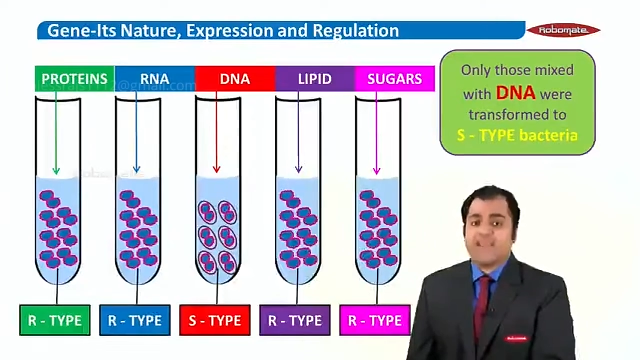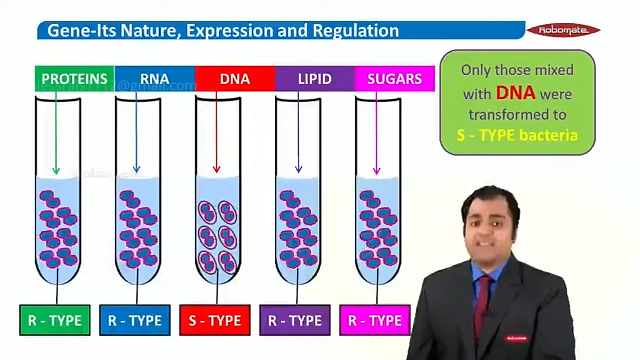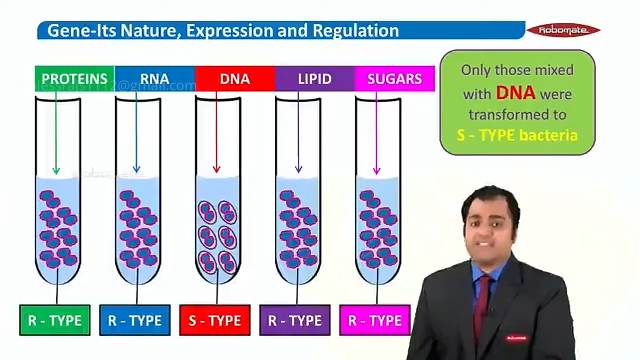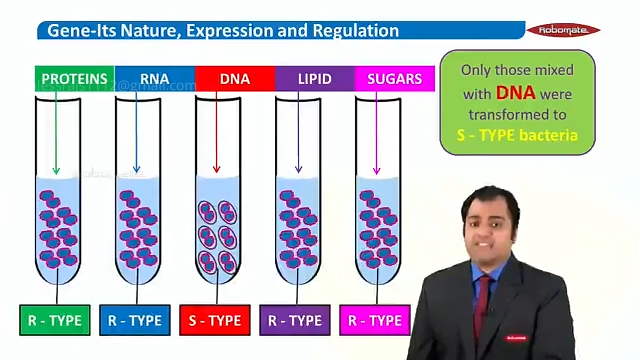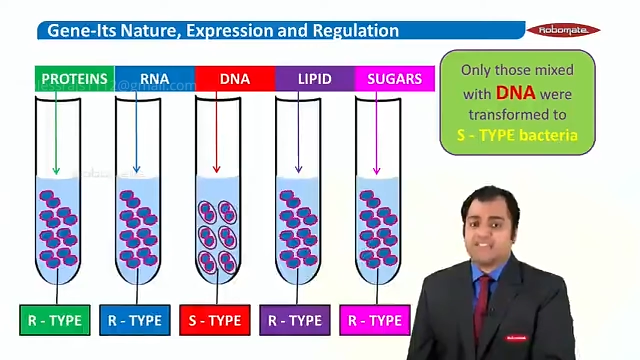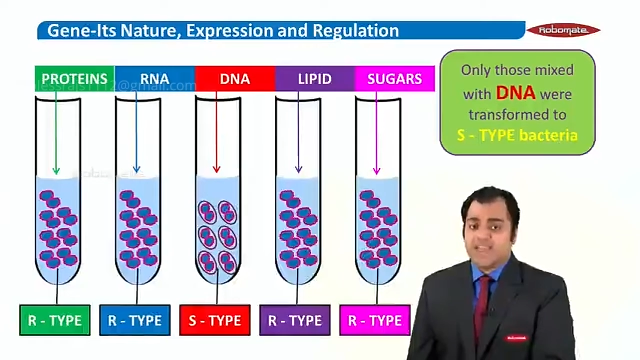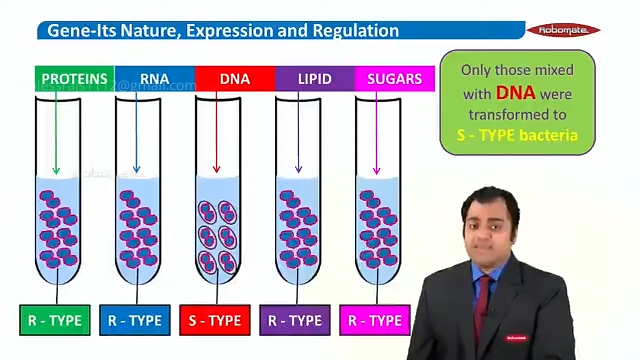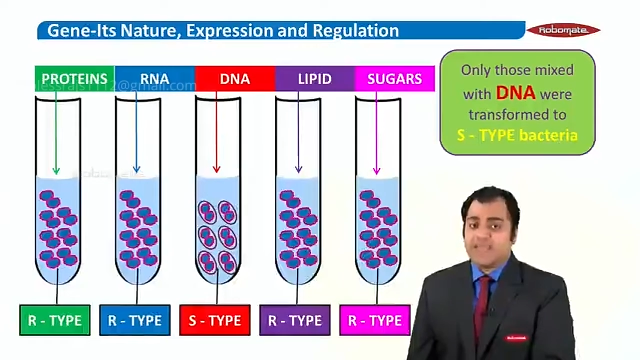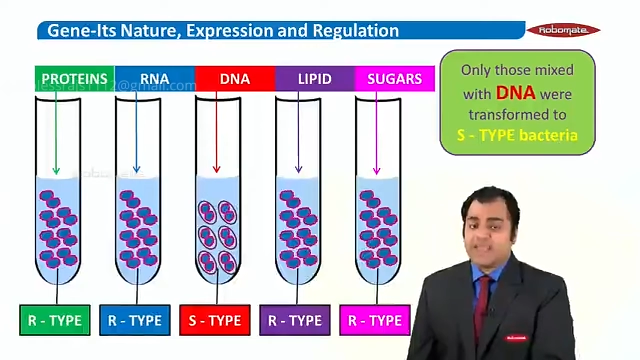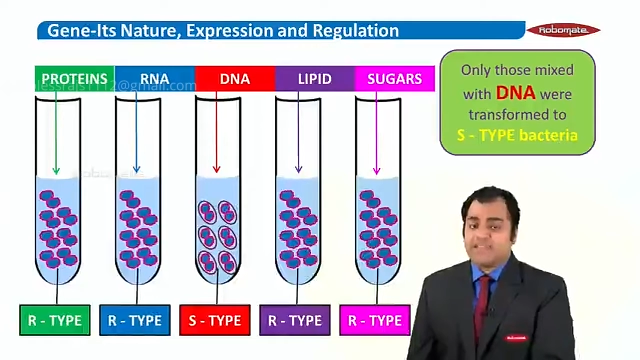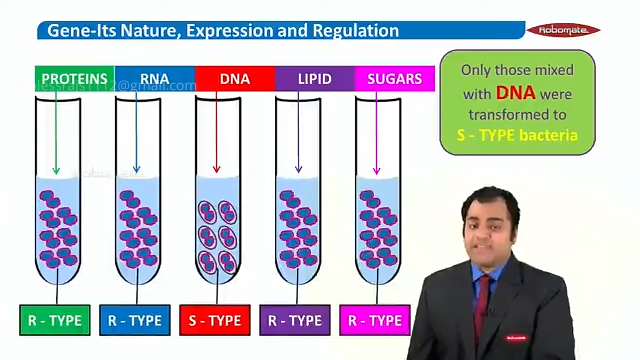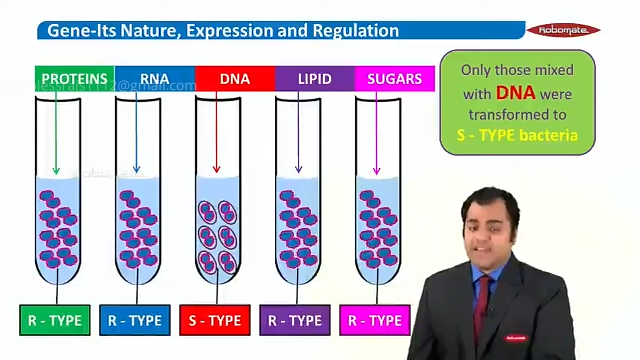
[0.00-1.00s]
S-type
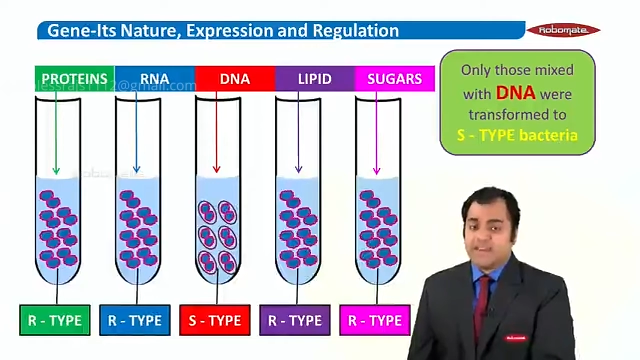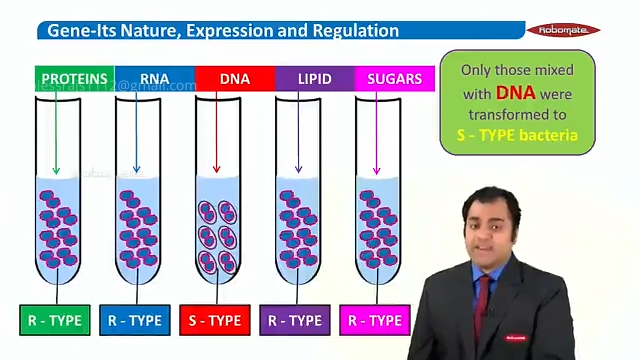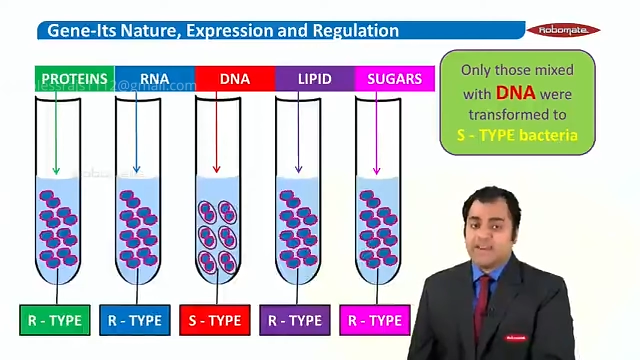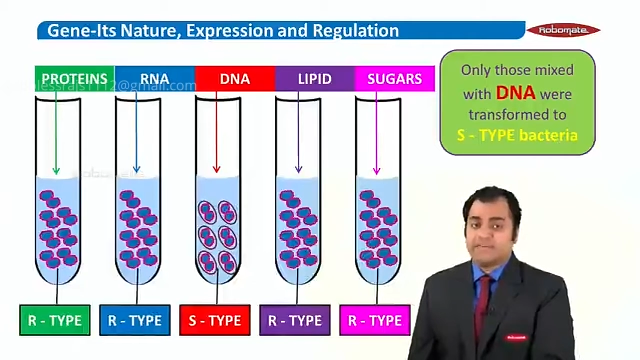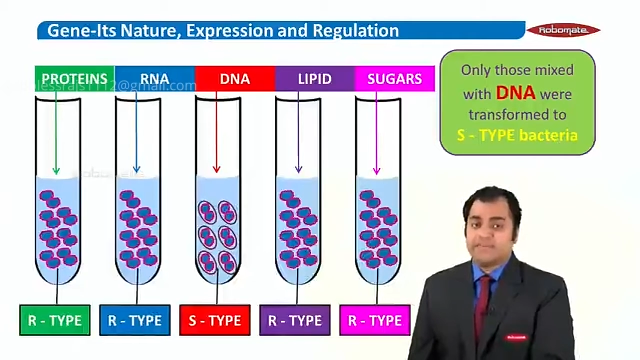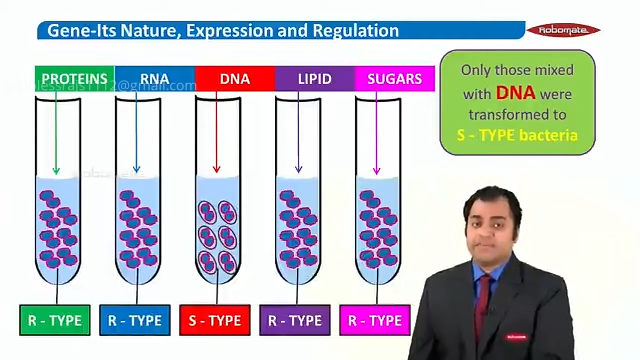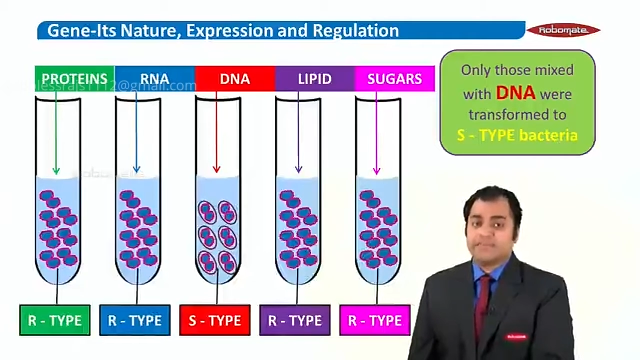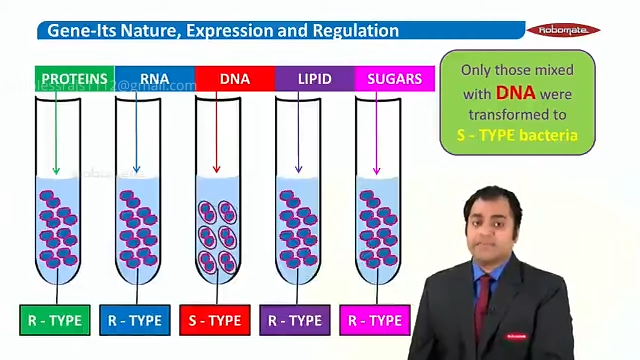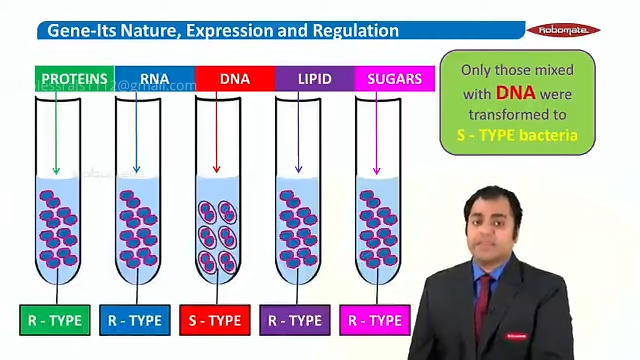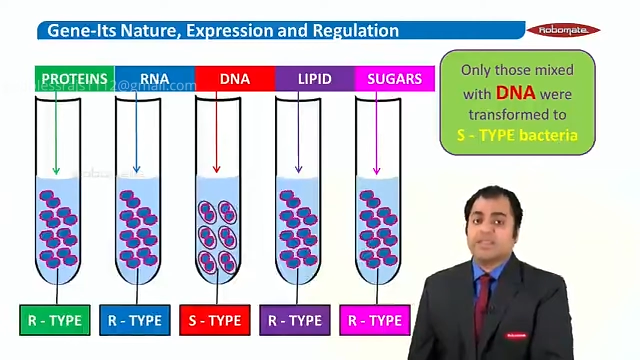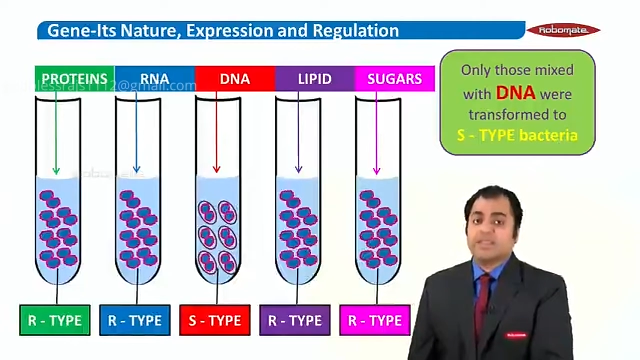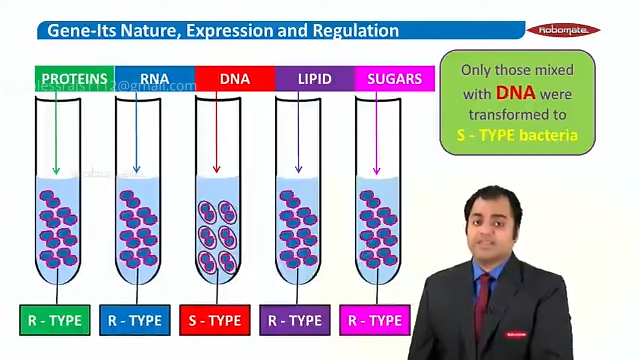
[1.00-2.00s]
bacteria.
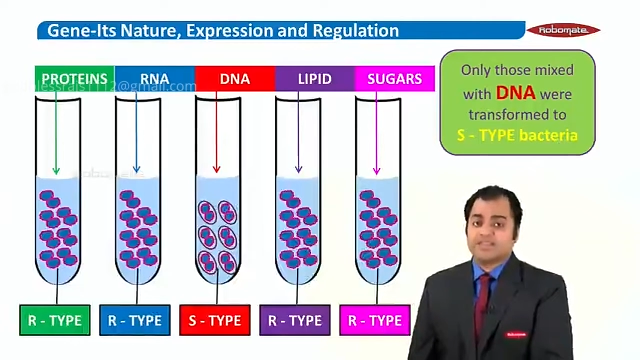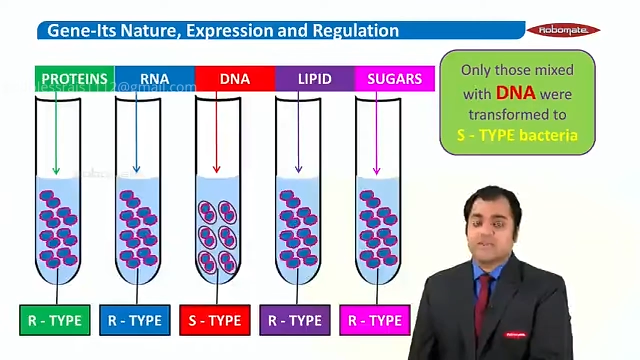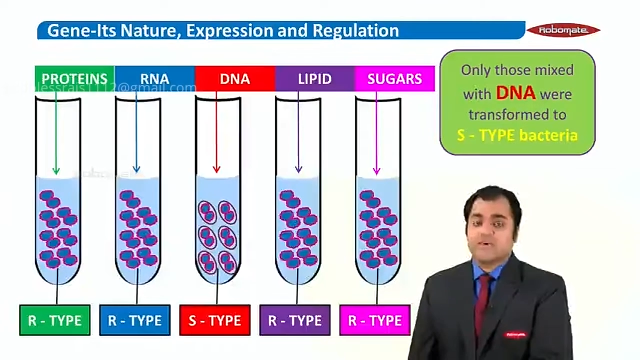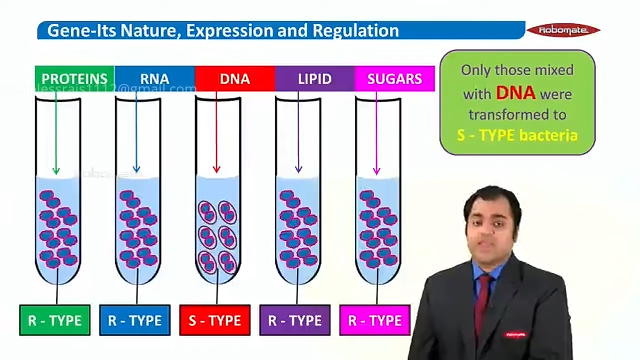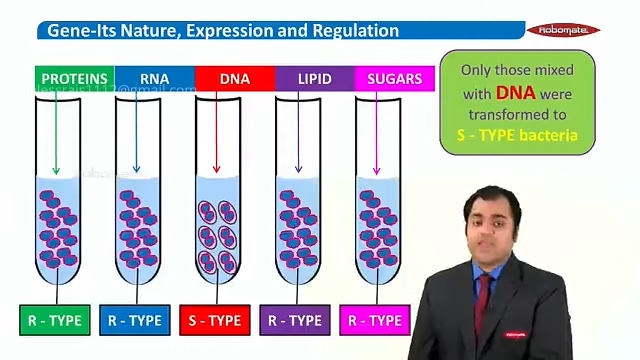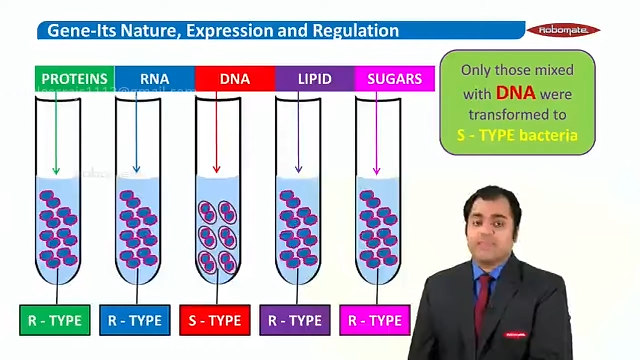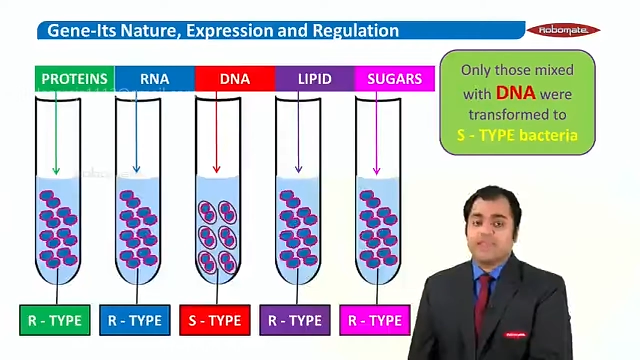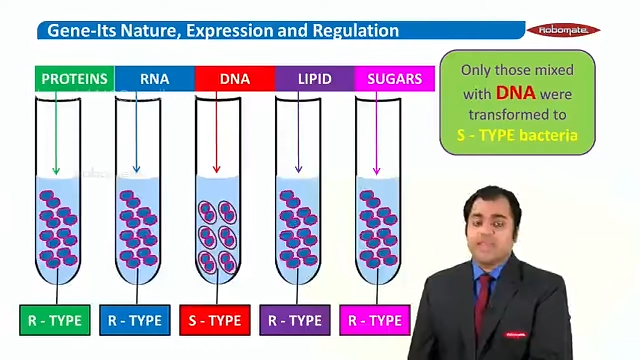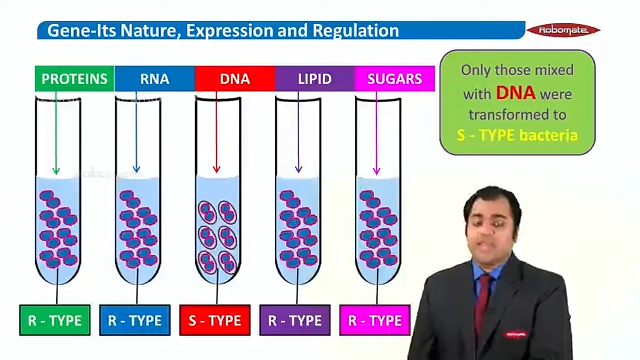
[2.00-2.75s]
Is that okay?